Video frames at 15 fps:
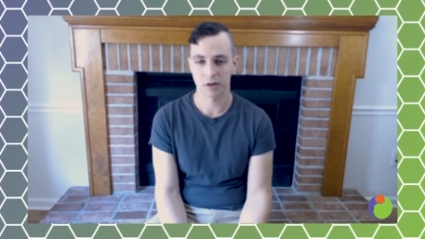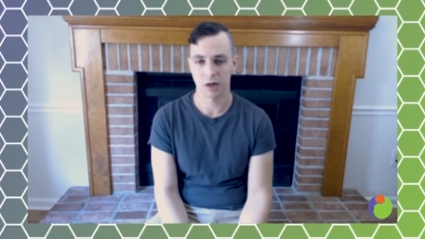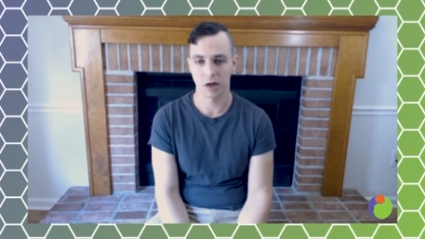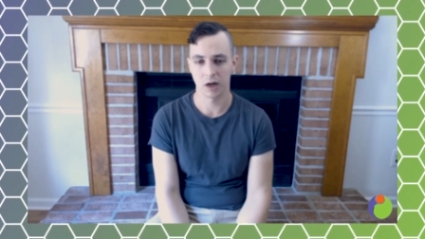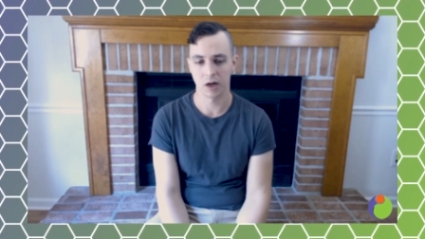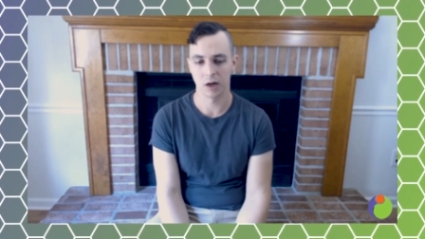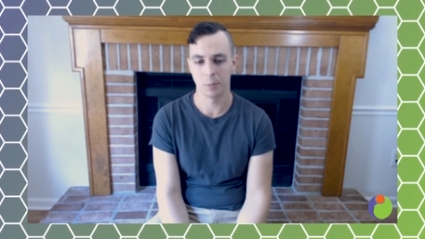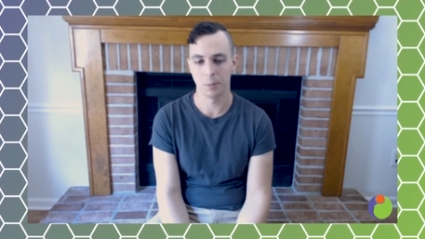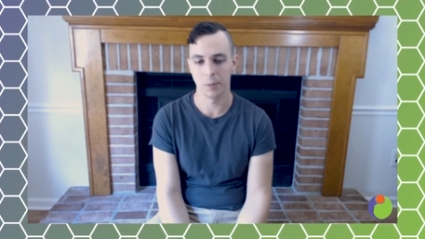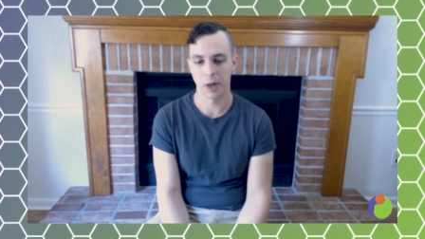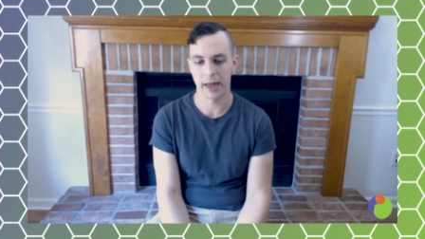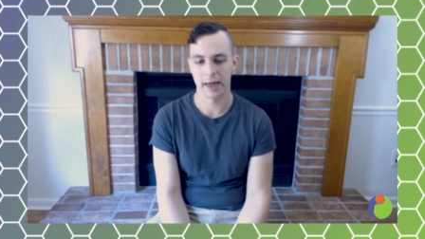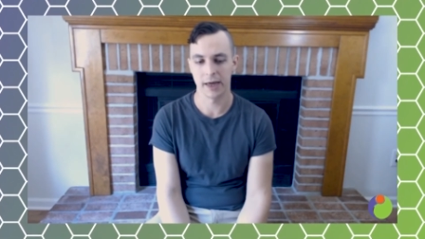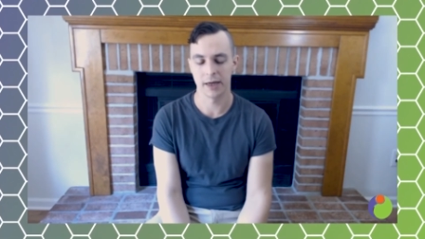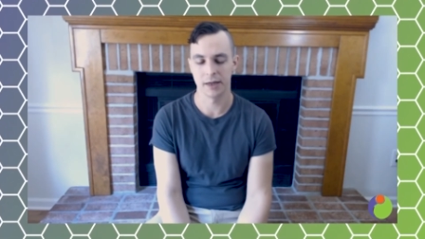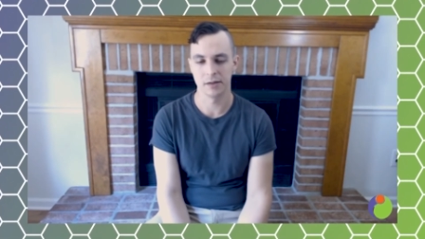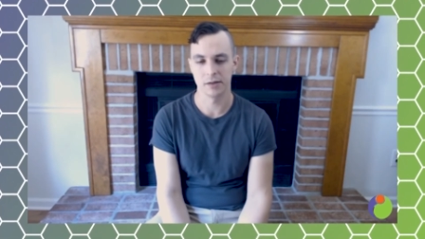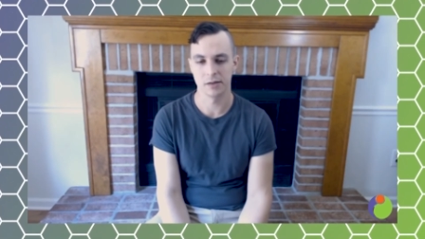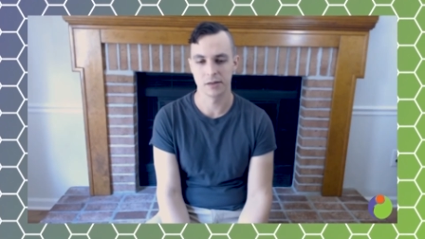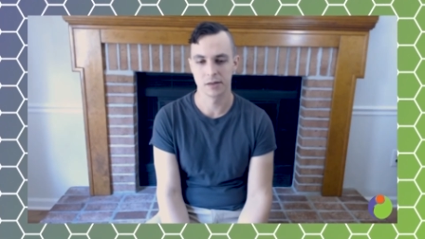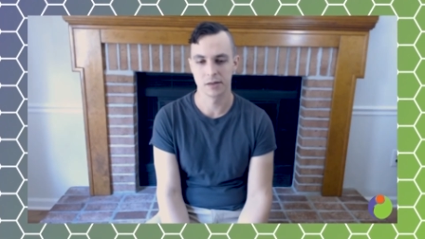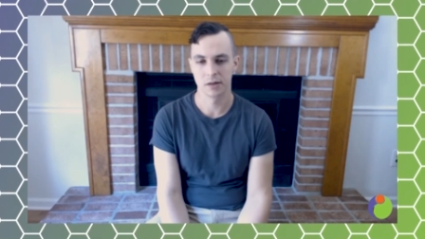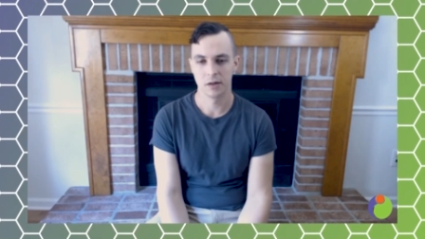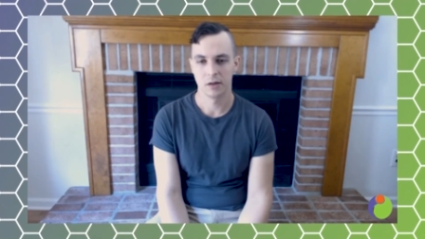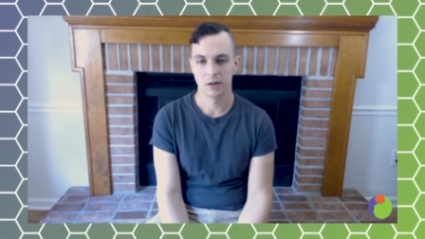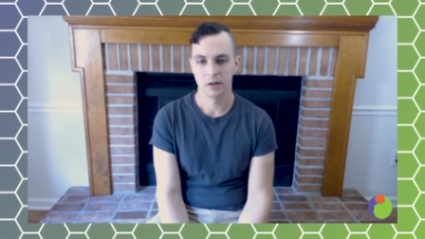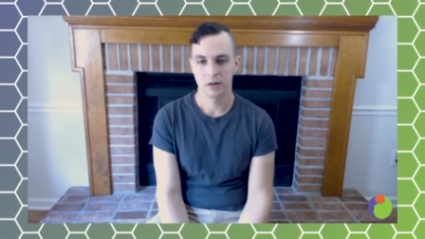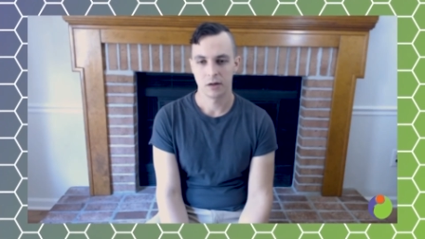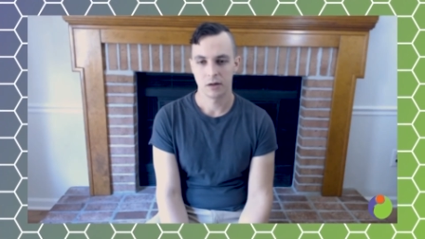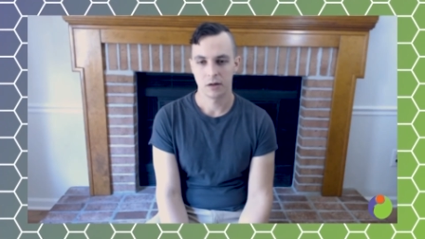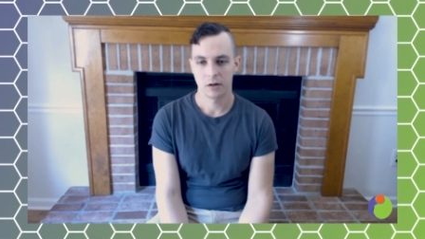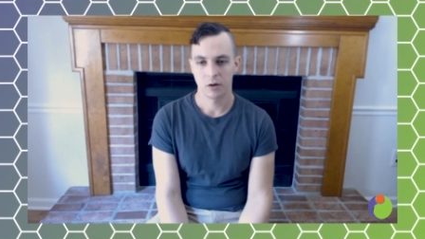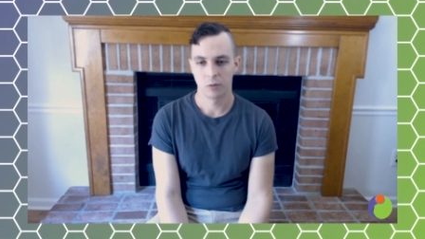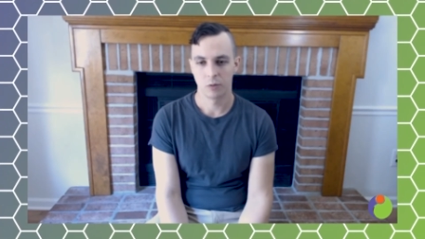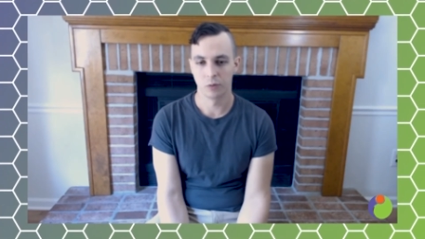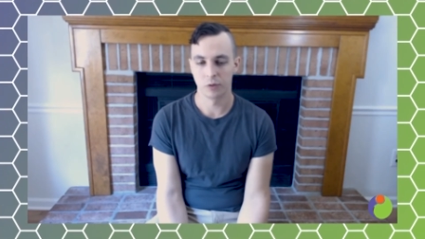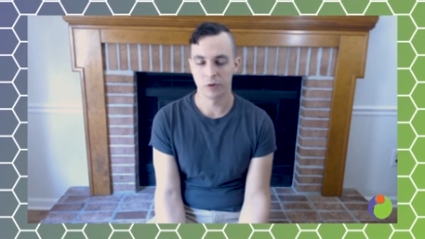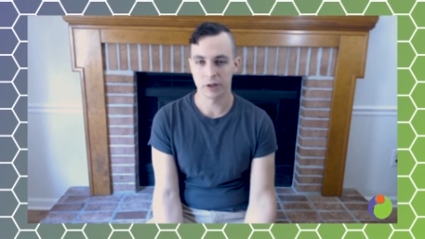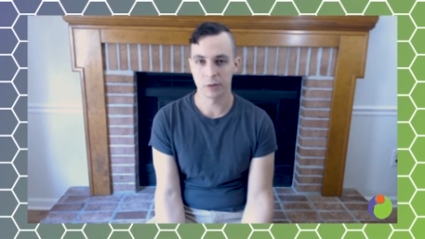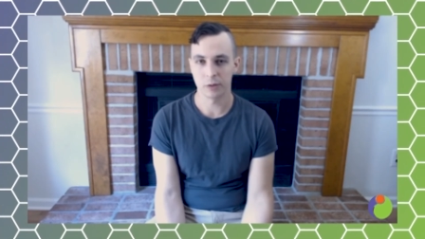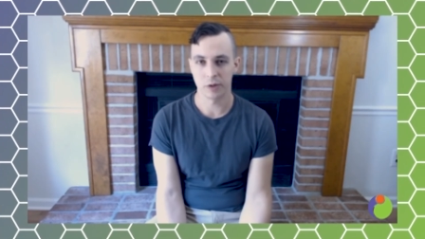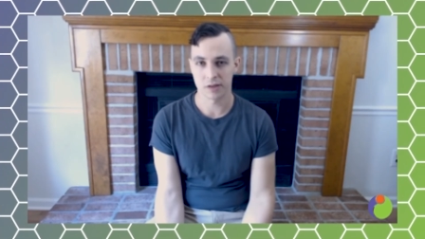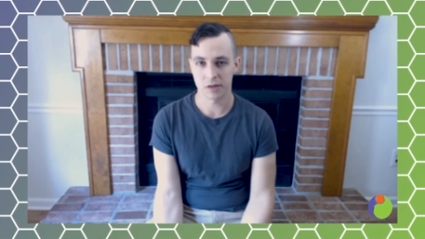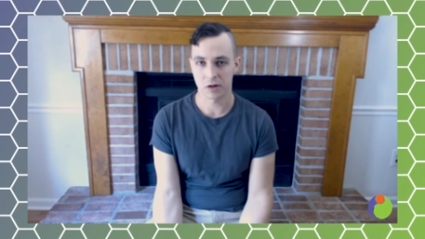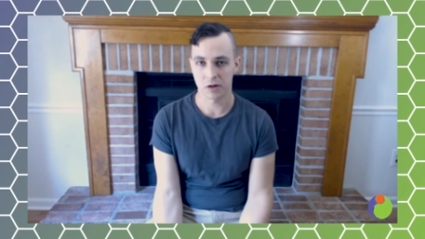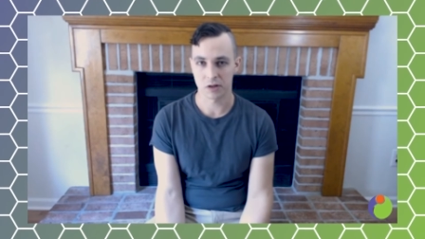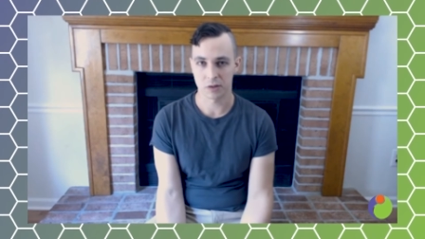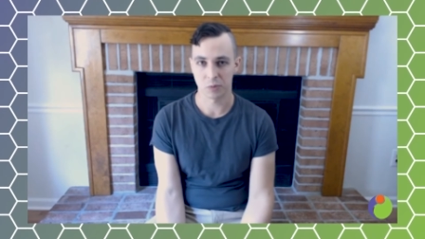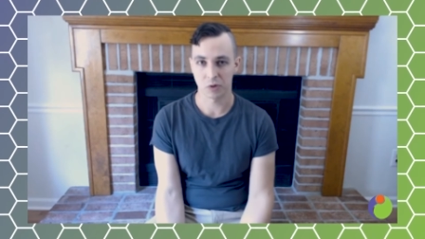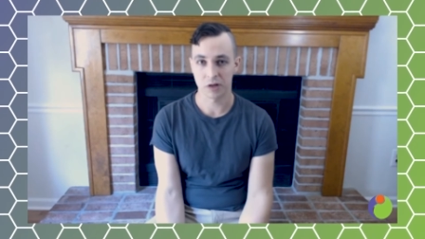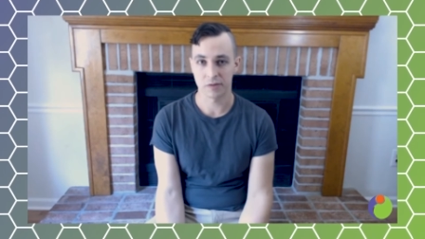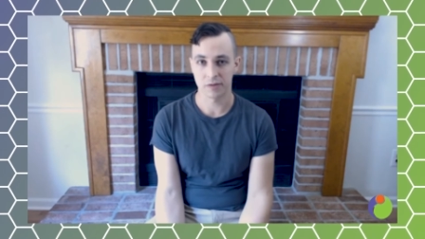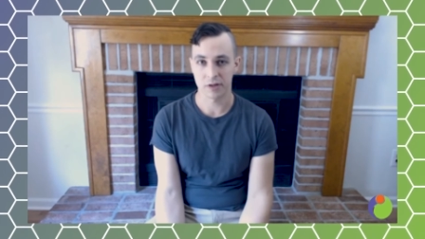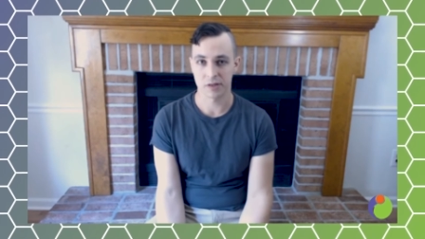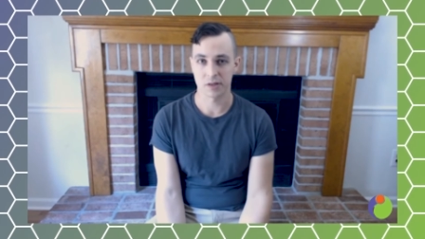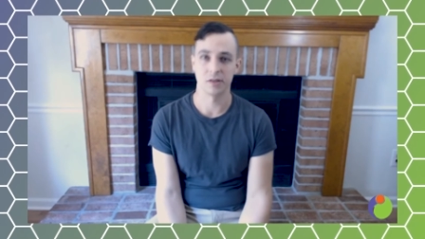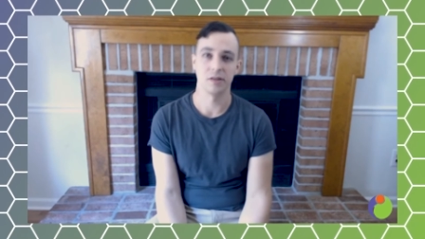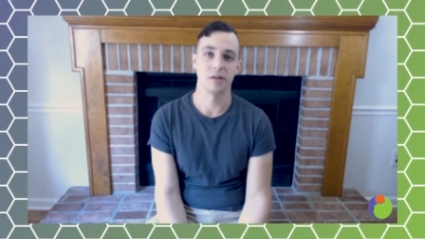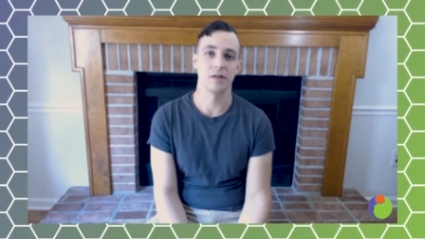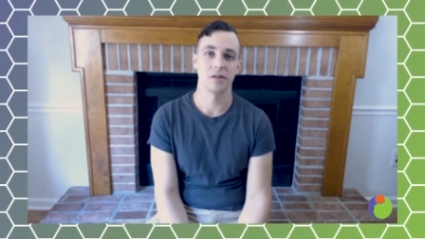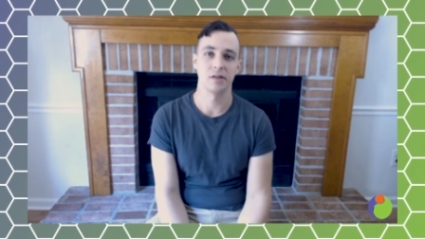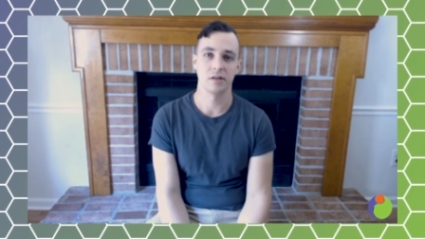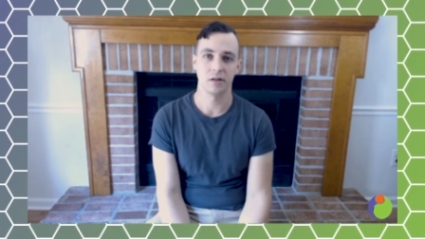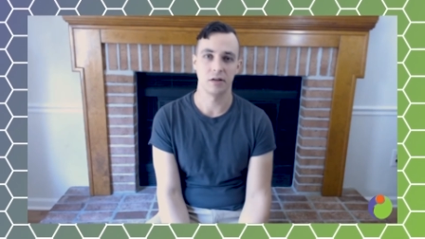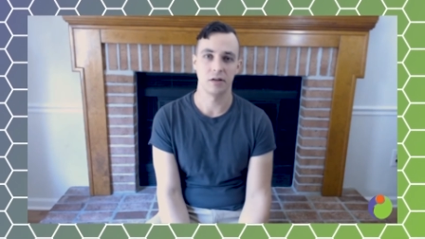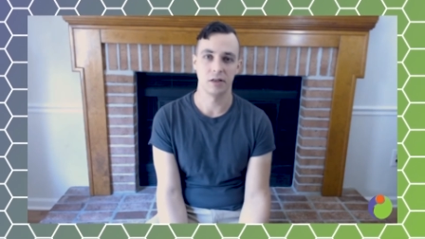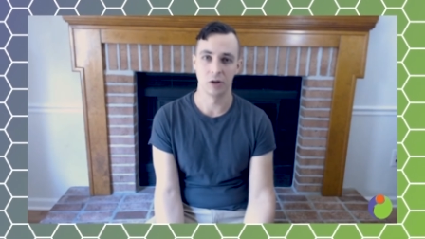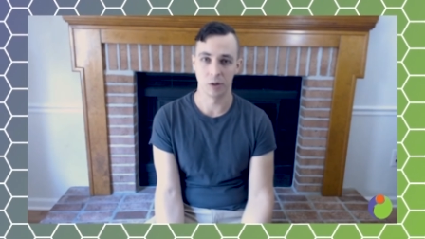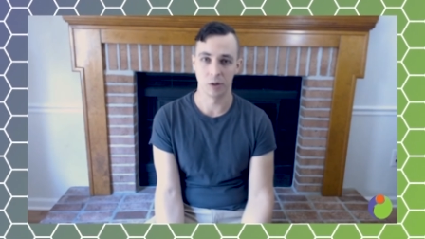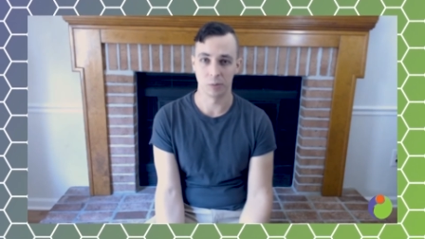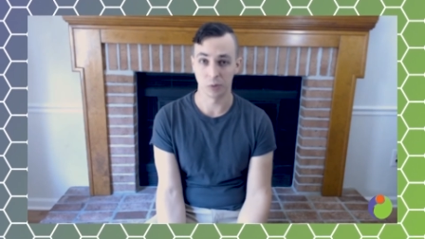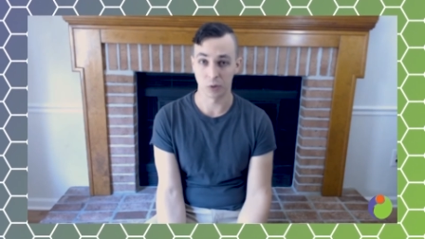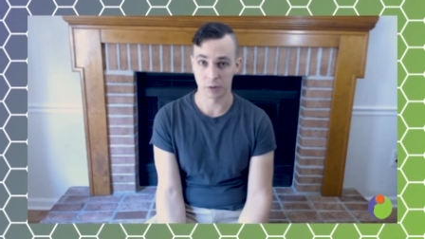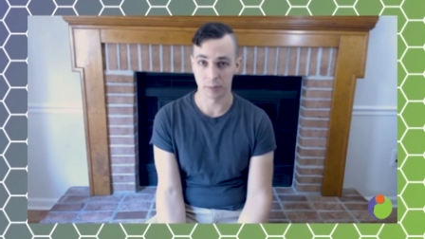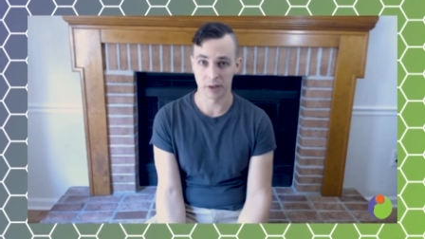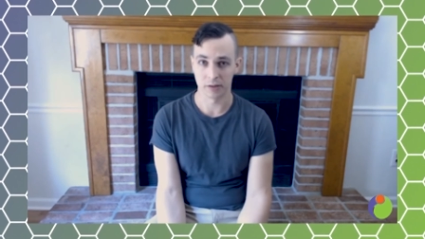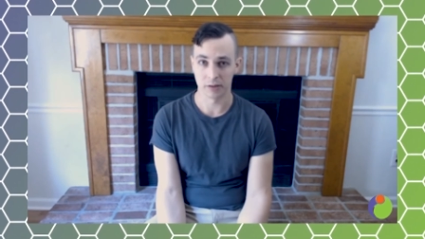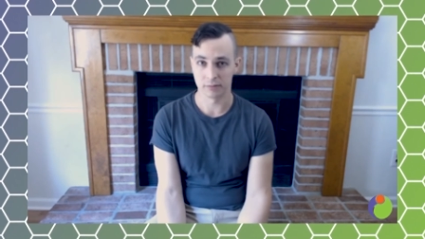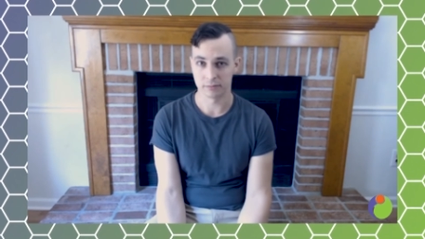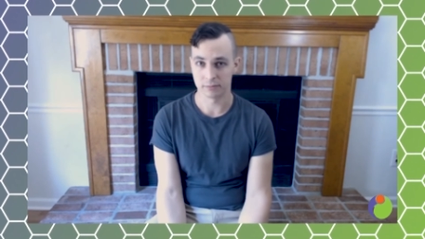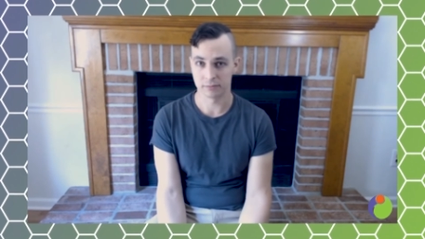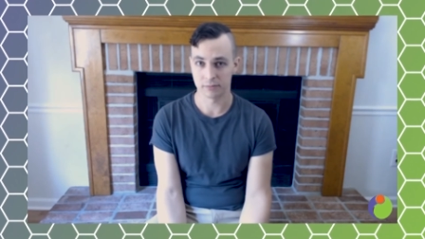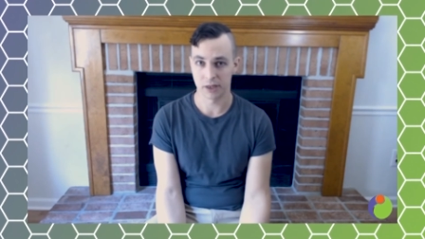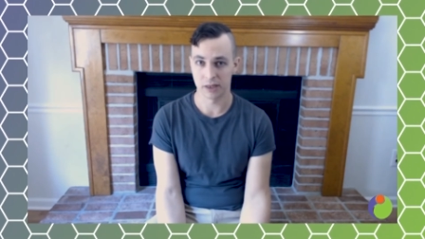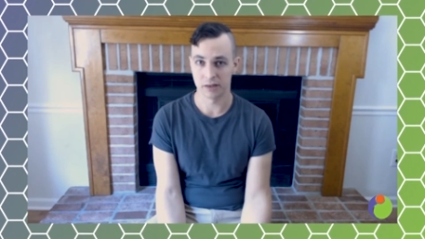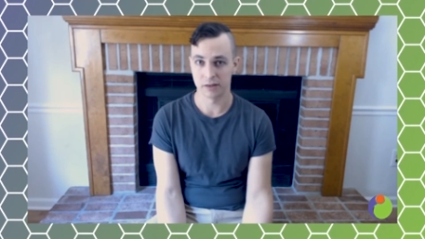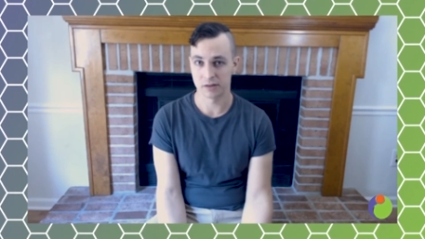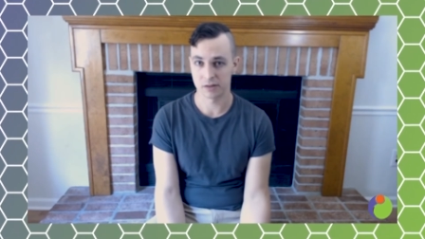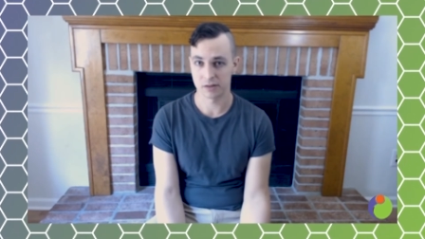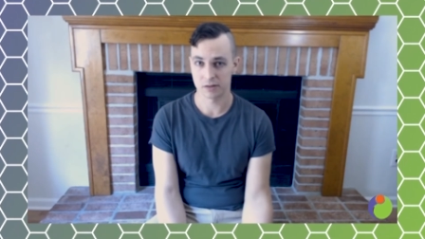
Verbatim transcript: And really, we had talked previous to this, employment and this